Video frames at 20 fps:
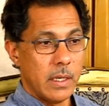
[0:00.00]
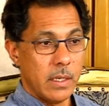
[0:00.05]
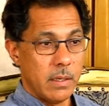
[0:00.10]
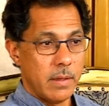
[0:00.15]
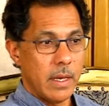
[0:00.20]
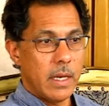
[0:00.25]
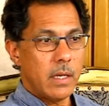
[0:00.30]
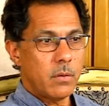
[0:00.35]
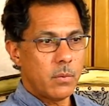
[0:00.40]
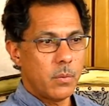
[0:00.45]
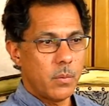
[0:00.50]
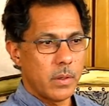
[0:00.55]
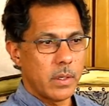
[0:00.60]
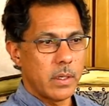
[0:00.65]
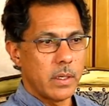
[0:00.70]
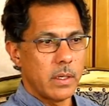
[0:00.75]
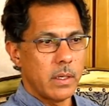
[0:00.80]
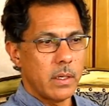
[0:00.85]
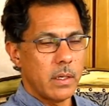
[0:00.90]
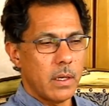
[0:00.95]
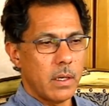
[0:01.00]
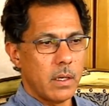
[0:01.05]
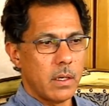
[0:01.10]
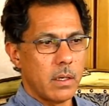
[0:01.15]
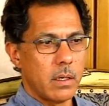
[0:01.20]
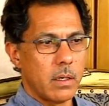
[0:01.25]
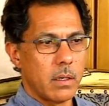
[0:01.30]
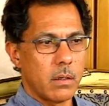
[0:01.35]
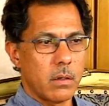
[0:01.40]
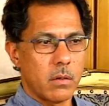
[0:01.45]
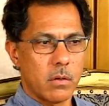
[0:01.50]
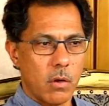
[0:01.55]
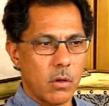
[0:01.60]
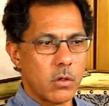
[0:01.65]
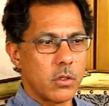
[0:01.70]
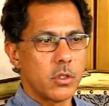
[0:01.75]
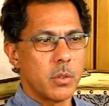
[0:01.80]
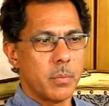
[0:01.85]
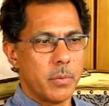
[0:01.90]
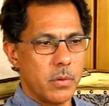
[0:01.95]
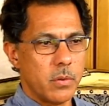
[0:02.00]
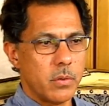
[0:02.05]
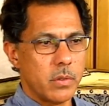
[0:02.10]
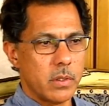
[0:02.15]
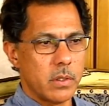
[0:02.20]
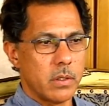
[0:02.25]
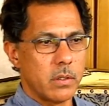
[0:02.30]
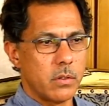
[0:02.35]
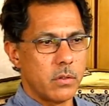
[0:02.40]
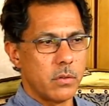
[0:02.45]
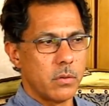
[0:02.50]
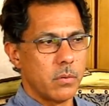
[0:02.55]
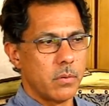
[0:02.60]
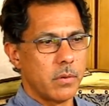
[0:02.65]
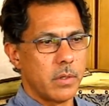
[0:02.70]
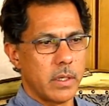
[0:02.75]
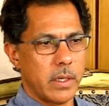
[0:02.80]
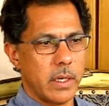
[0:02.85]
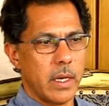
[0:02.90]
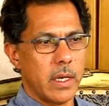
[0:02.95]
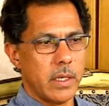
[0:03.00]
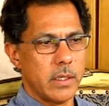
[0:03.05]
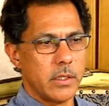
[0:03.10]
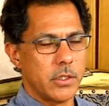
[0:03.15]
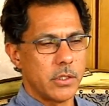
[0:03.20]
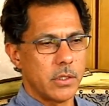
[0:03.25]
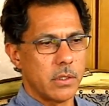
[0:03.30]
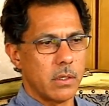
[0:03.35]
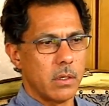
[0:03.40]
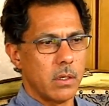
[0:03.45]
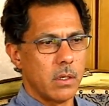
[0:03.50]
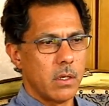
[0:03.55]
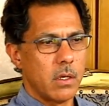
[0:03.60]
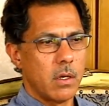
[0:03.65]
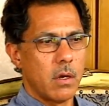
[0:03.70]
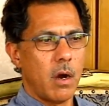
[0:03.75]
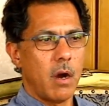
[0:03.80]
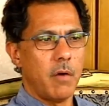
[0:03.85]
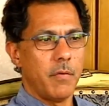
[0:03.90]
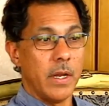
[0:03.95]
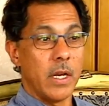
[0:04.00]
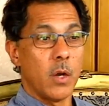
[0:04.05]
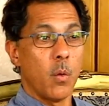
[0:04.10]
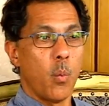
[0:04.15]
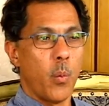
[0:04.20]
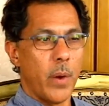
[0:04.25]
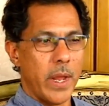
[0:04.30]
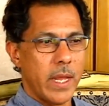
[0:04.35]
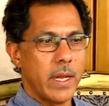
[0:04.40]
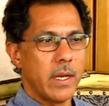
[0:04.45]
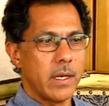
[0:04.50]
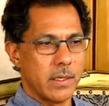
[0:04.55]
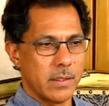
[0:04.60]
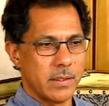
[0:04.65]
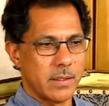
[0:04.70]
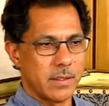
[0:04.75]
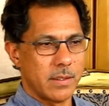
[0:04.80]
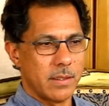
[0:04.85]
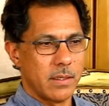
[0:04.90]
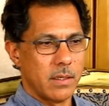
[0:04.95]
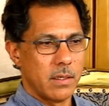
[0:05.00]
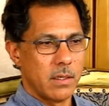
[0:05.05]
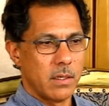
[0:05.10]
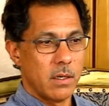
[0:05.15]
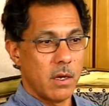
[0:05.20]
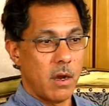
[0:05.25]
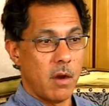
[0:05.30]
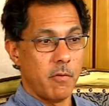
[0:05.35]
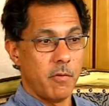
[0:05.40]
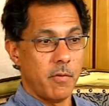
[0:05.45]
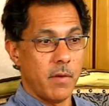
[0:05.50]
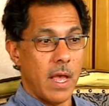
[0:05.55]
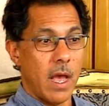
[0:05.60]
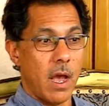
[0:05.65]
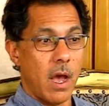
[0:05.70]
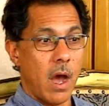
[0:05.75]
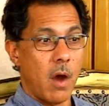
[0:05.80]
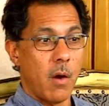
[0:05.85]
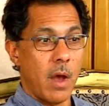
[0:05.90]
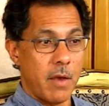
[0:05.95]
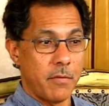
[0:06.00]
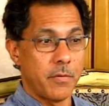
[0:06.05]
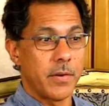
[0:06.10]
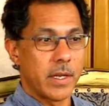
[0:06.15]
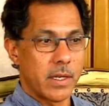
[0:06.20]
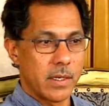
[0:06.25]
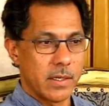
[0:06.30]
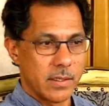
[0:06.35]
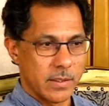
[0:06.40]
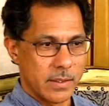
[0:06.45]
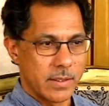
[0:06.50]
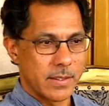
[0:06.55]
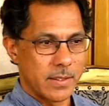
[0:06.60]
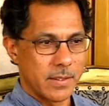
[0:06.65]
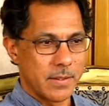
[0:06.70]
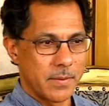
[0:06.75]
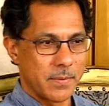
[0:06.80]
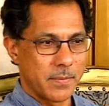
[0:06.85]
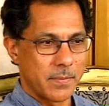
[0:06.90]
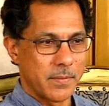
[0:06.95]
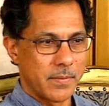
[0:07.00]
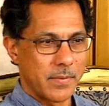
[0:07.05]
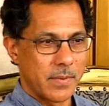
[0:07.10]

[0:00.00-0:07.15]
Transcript: And in that way, uh, contributed to the creation of an awareness of our Africanness.